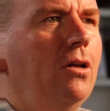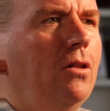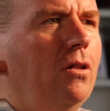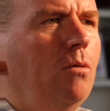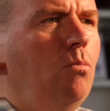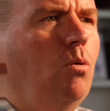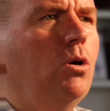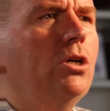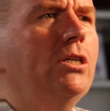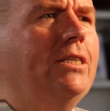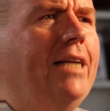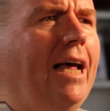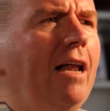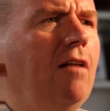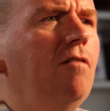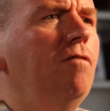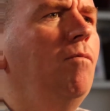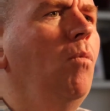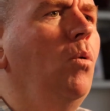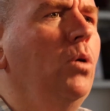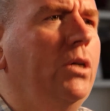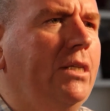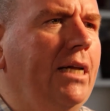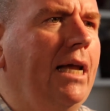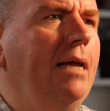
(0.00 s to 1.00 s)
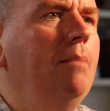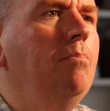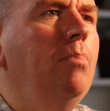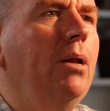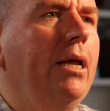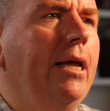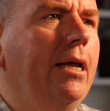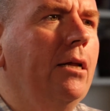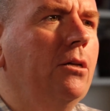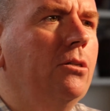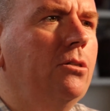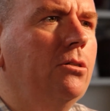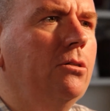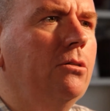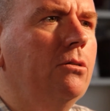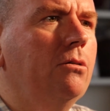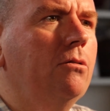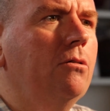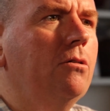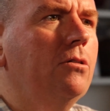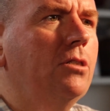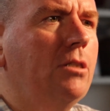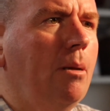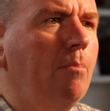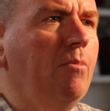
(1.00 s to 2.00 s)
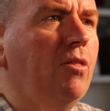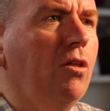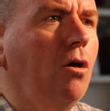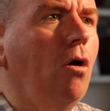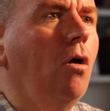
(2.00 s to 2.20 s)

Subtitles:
want to delve more deeply into some of the